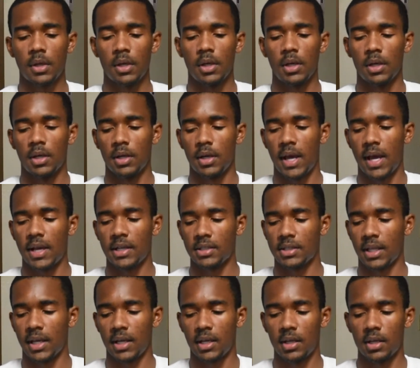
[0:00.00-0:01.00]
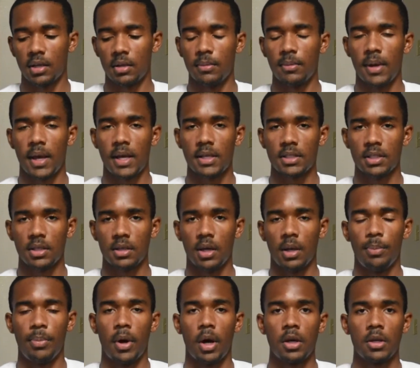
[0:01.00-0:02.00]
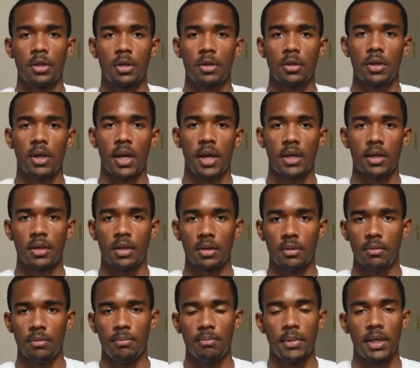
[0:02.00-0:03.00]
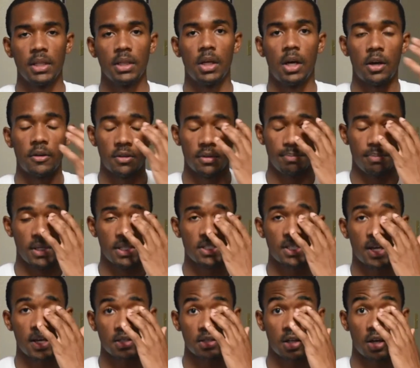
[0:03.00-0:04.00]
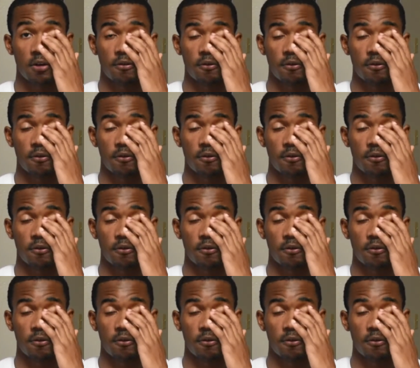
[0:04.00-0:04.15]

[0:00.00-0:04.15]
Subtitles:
as a partner at a mid-sized law